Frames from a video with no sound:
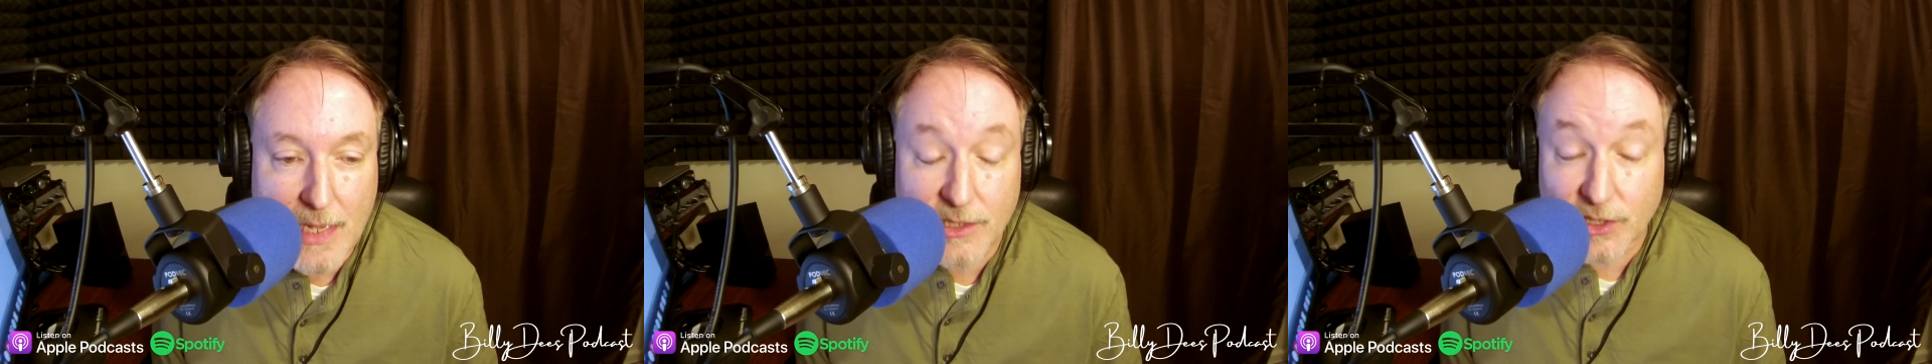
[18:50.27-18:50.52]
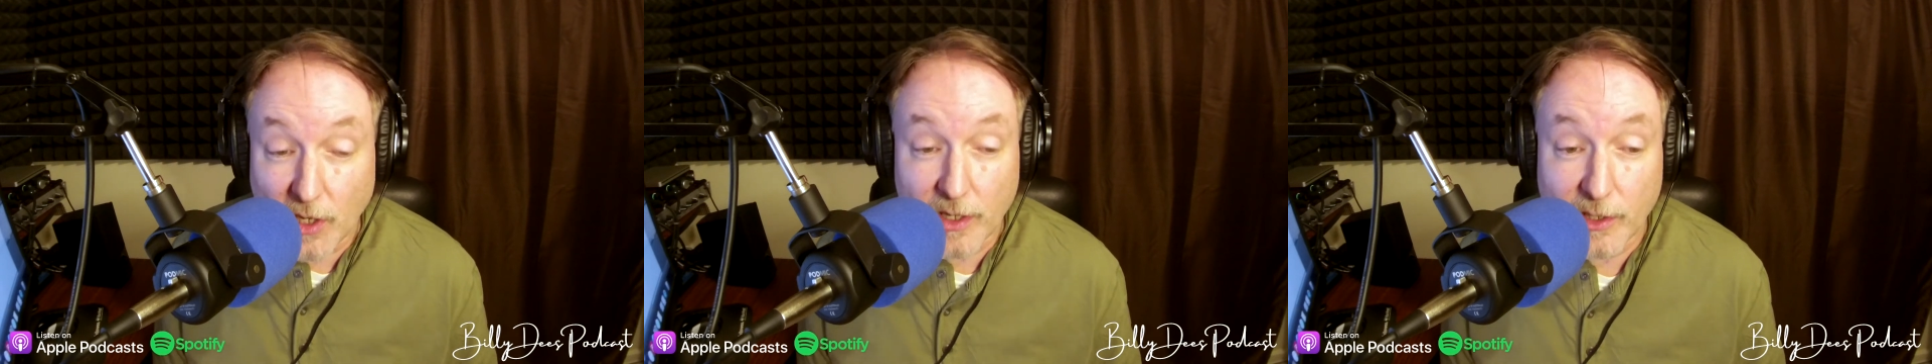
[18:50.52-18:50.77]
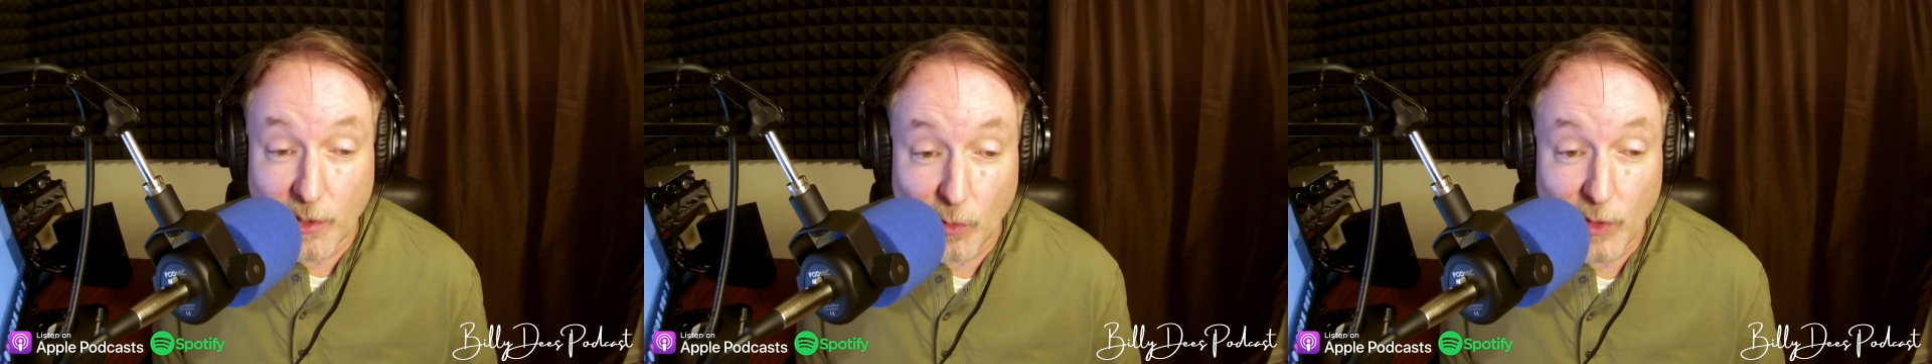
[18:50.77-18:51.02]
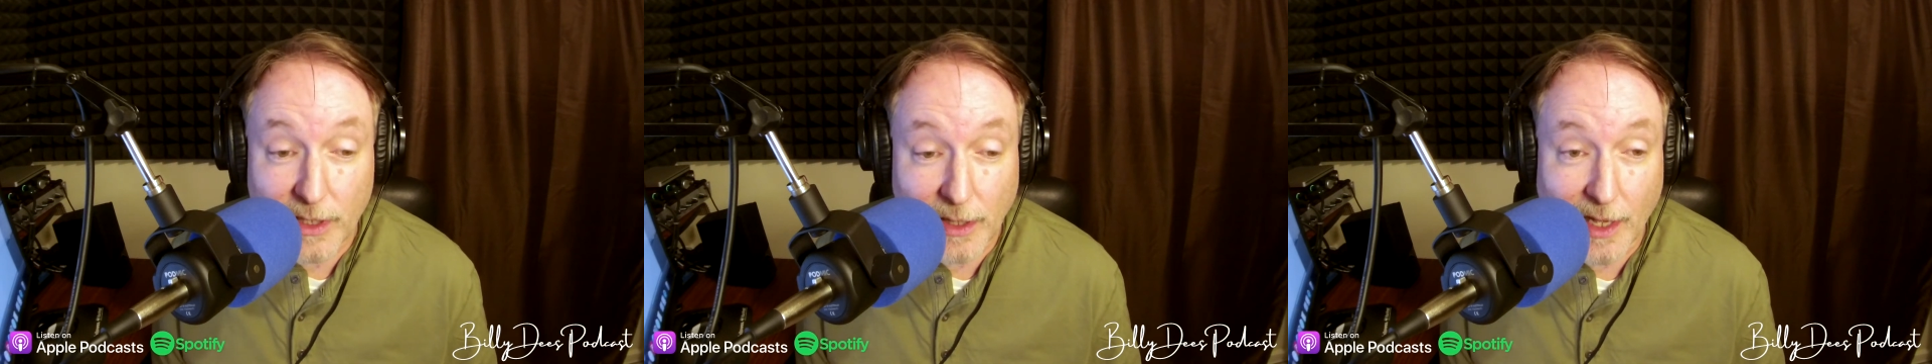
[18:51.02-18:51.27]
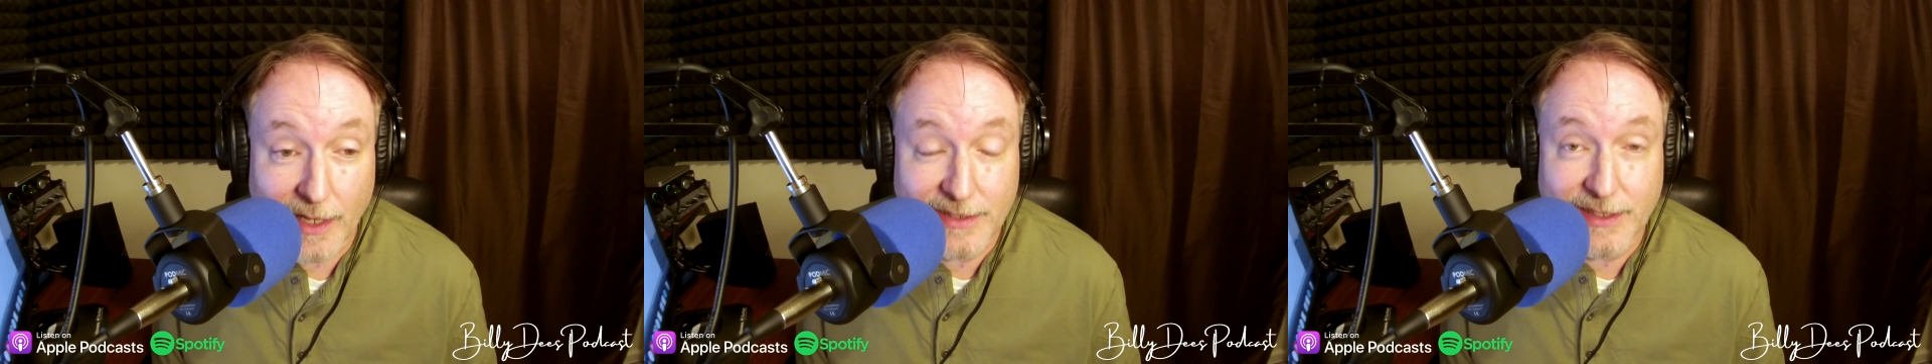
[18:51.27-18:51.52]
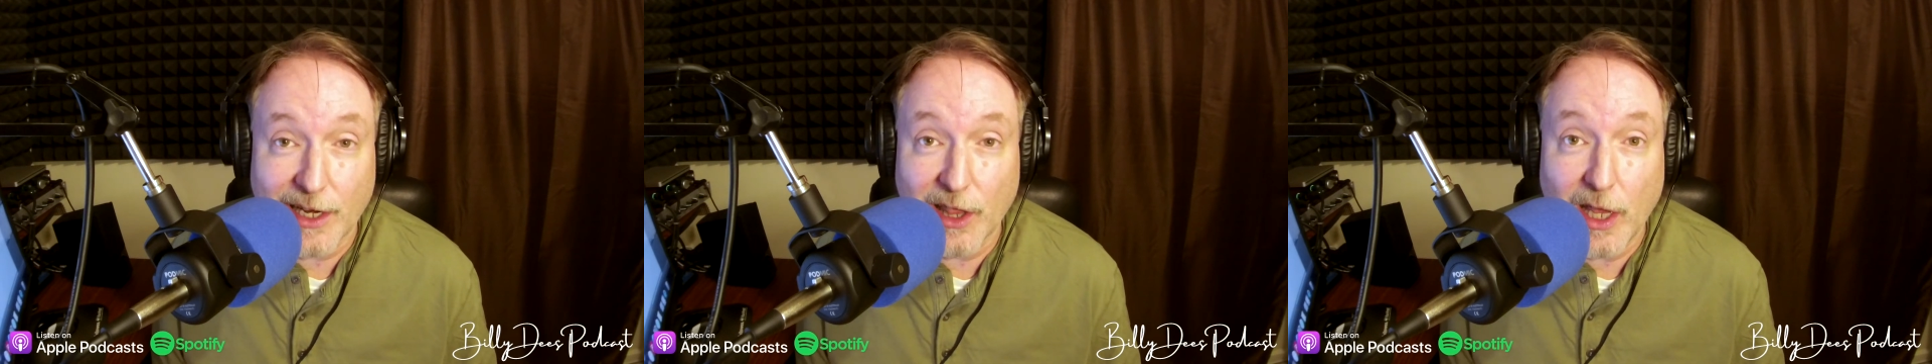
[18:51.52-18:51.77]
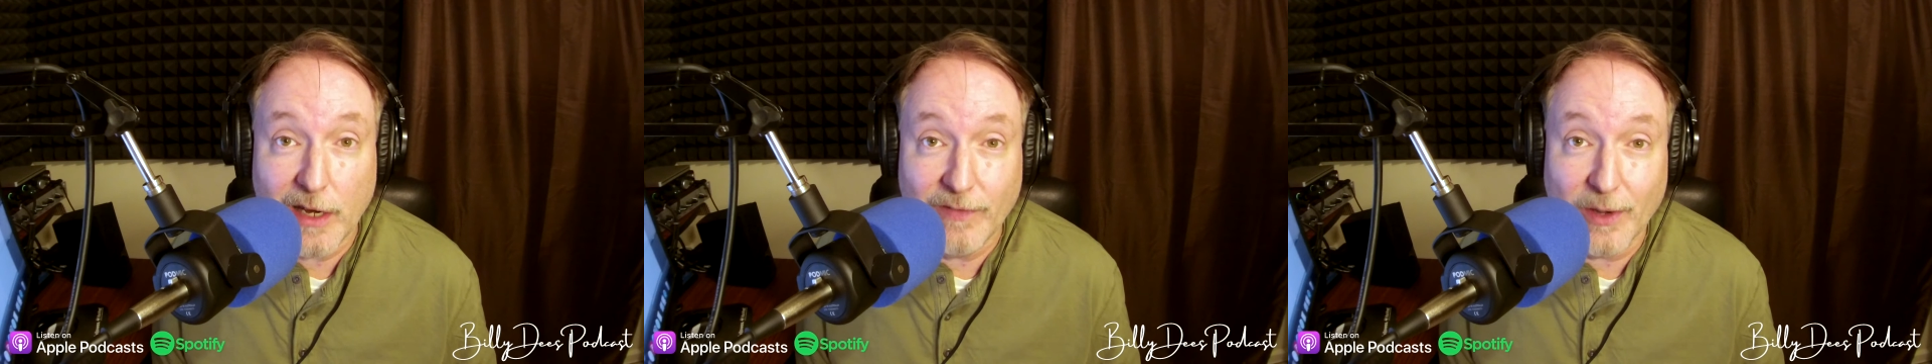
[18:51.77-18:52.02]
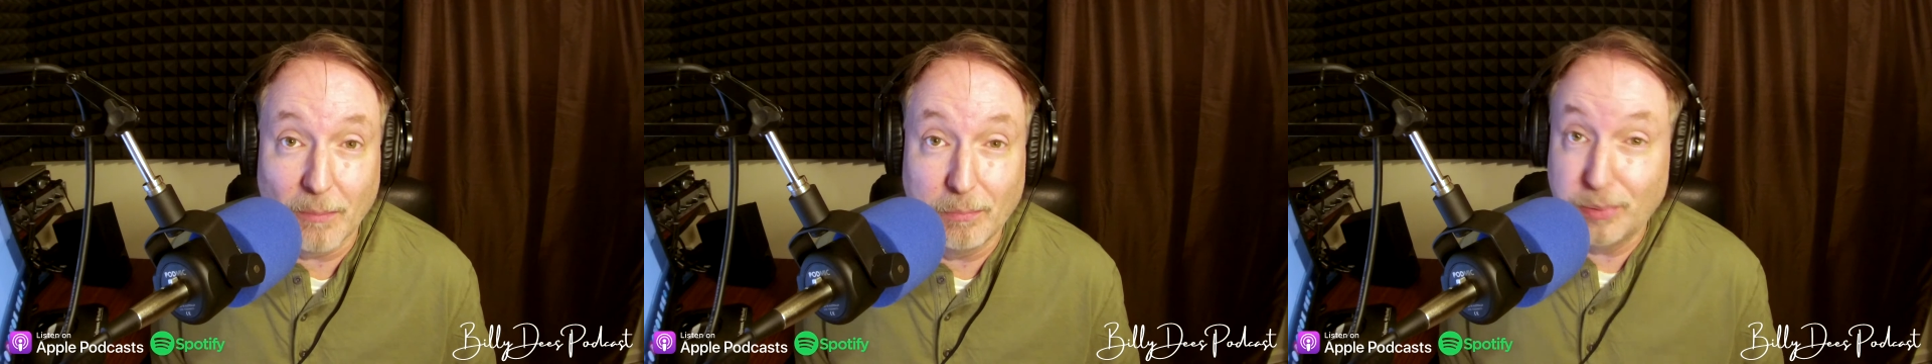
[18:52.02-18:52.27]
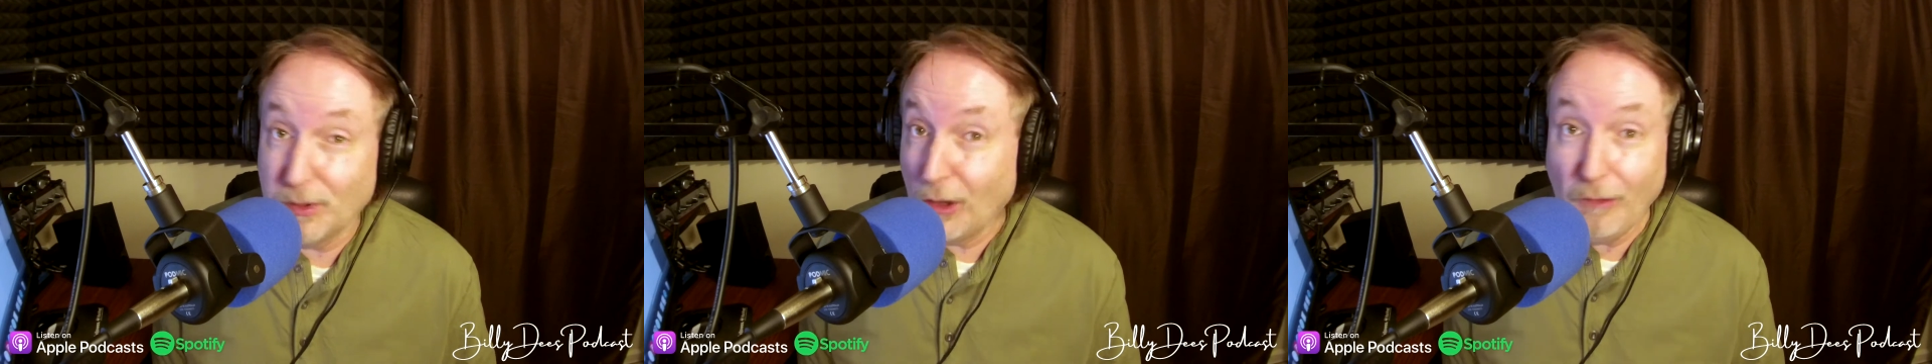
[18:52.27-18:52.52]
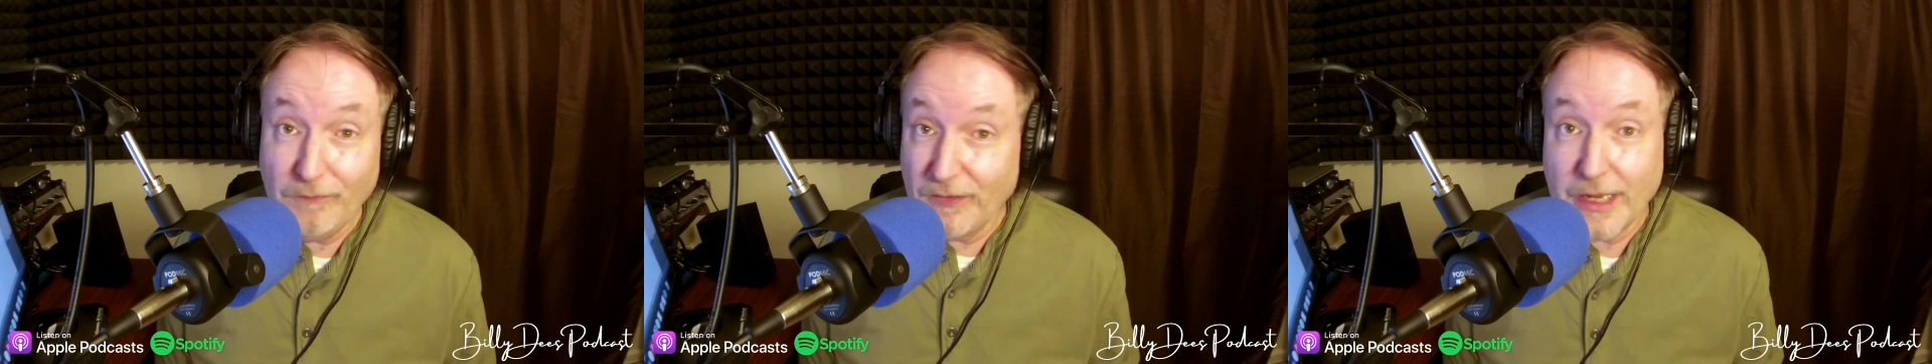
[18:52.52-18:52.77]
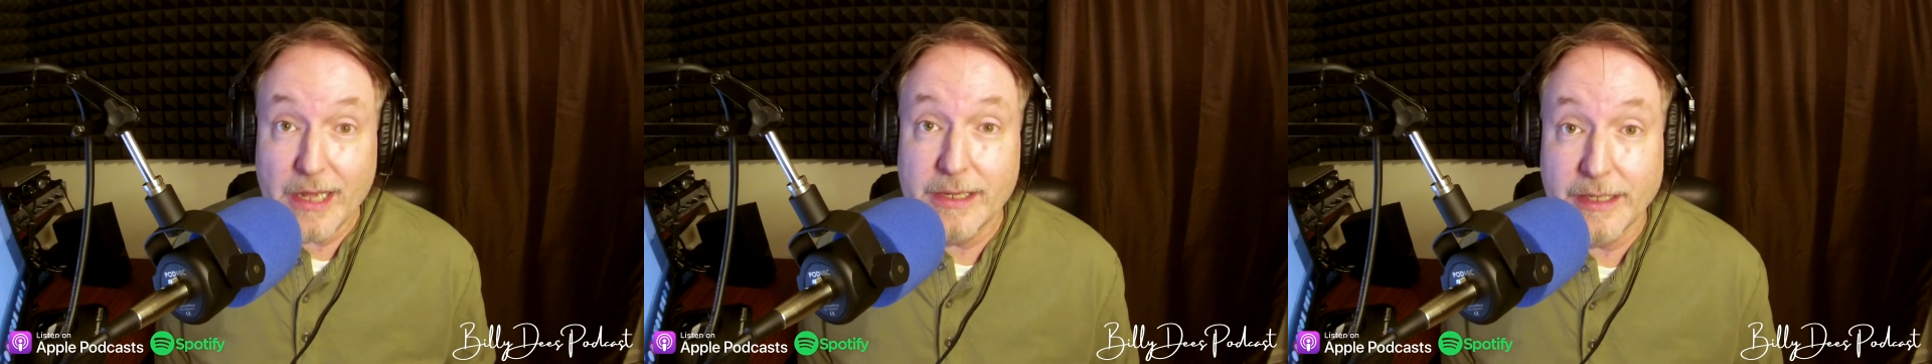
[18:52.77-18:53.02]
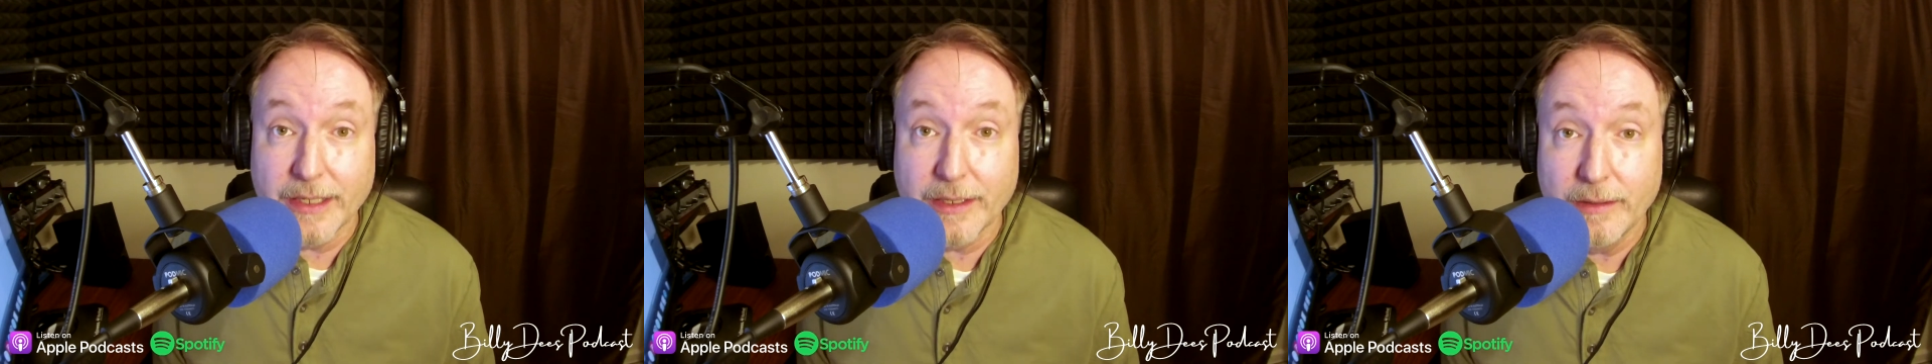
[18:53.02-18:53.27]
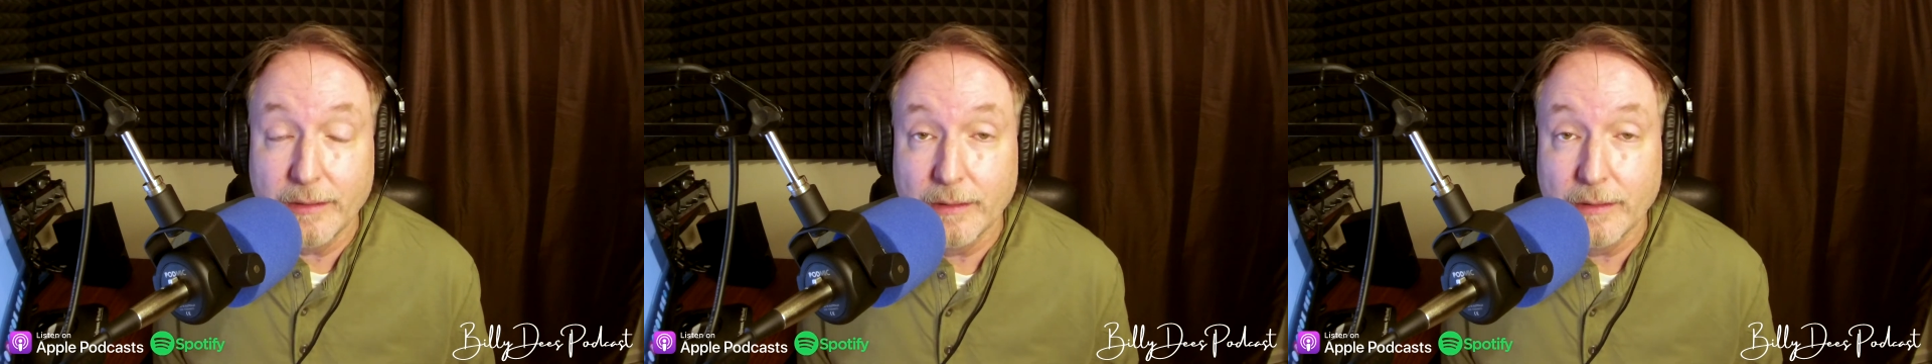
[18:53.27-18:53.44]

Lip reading: started to realize that a lot of their bloviating,